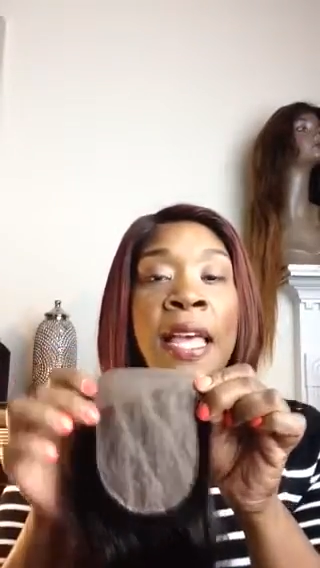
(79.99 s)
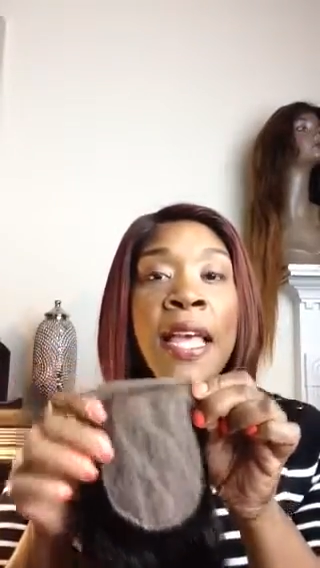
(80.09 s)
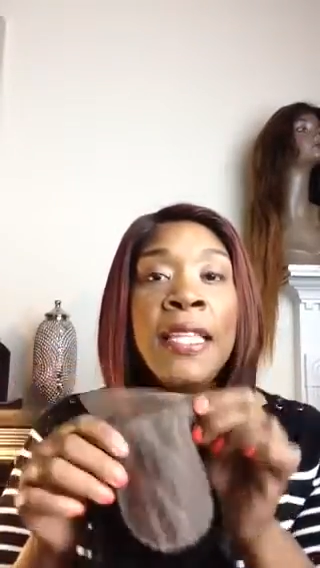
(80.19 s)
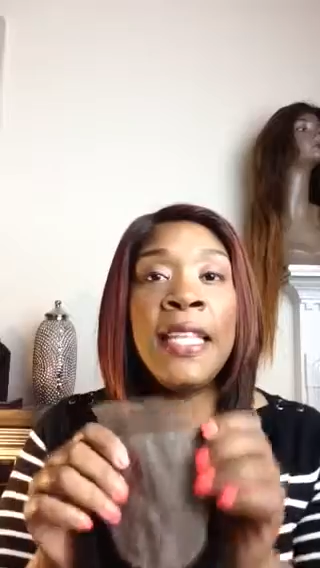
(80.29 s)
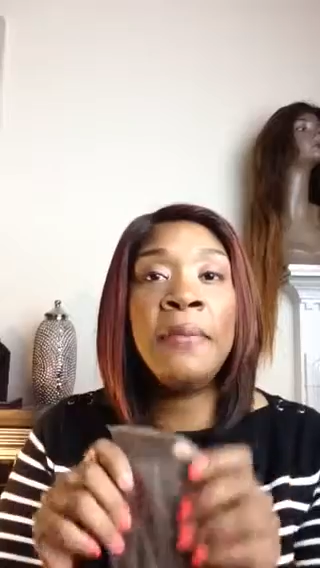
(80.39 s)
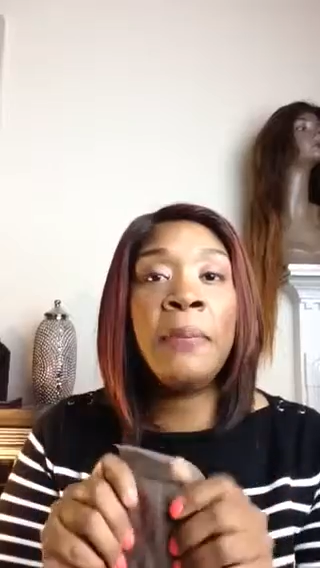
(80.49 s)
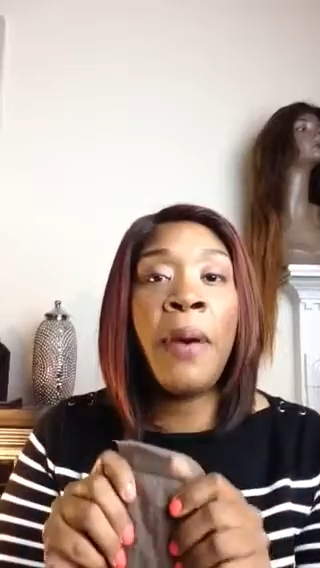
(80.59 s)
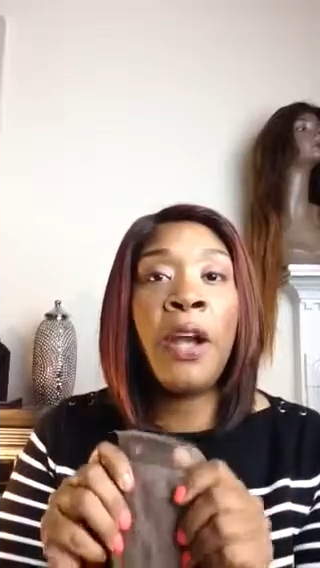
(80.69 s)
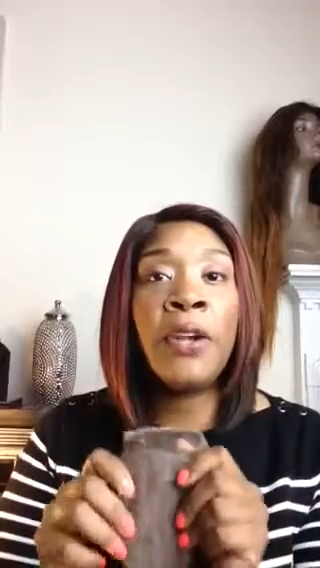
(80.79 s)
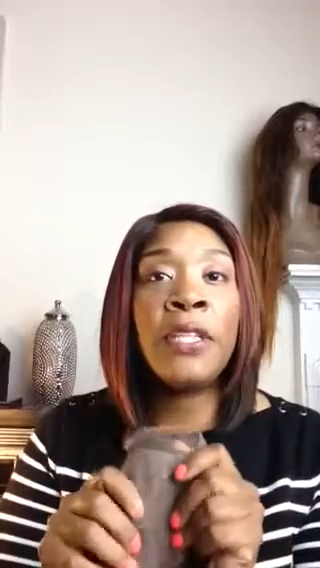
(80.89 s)
it seemed to
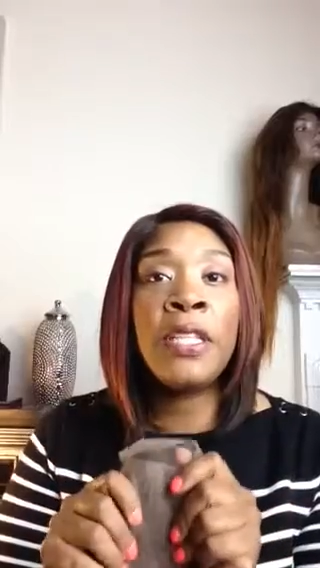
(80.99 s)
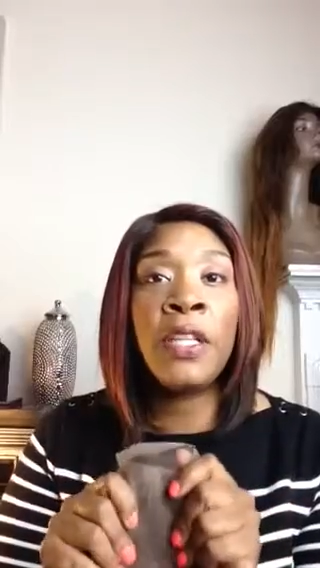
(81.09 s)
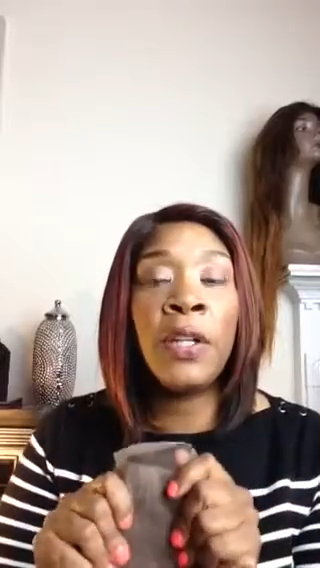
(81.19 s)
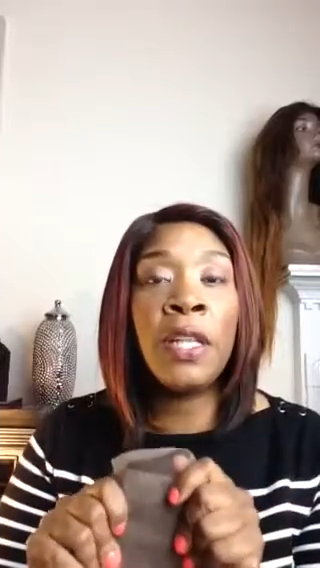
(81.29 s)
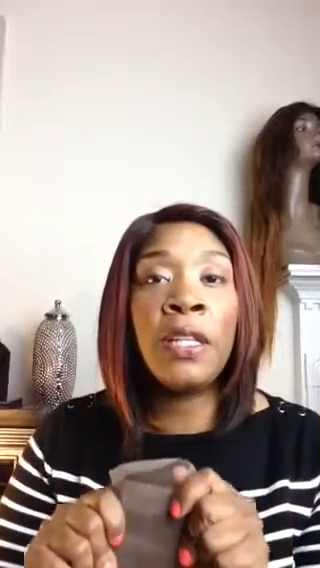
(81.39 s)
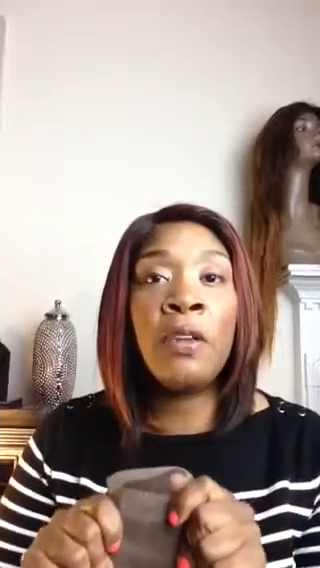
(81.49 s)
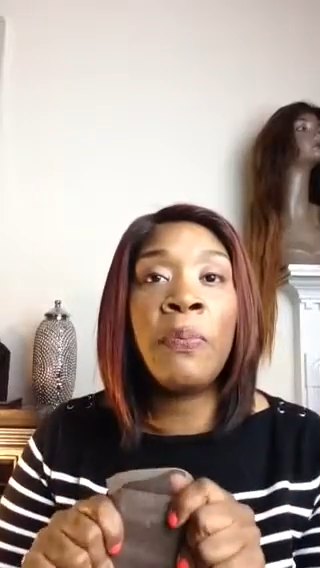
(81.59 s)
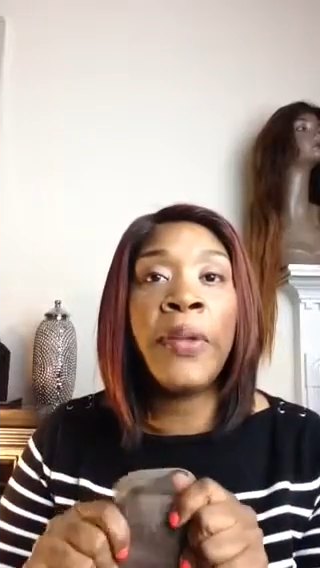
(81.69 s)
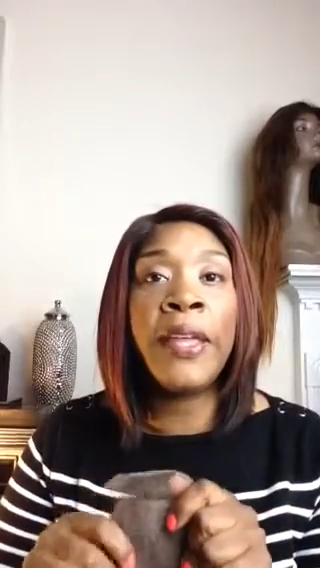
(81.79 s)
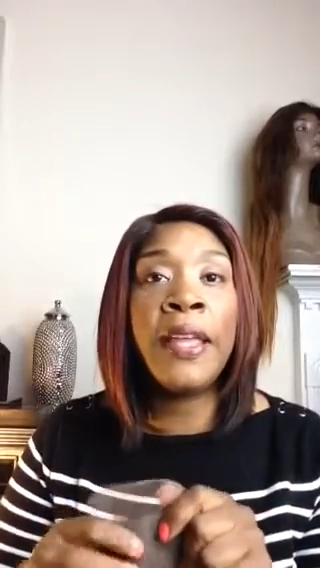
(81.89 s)
pucker still a little
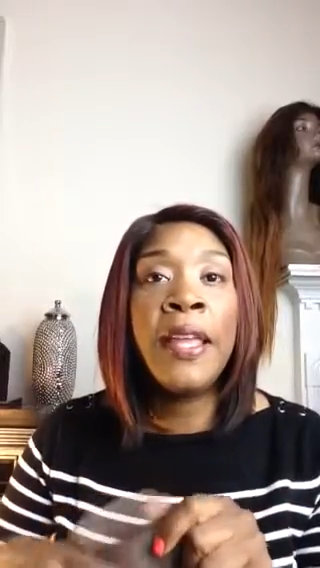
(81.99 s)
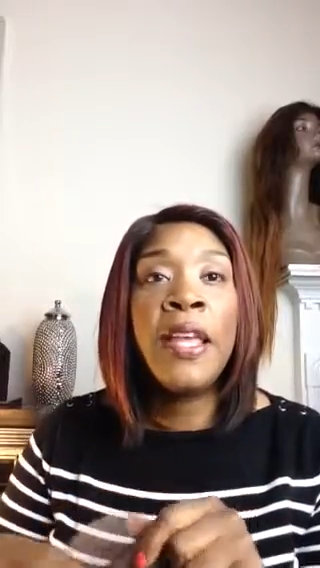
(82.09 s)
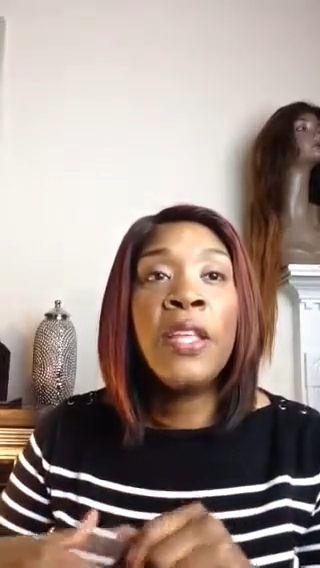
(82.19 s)
bit.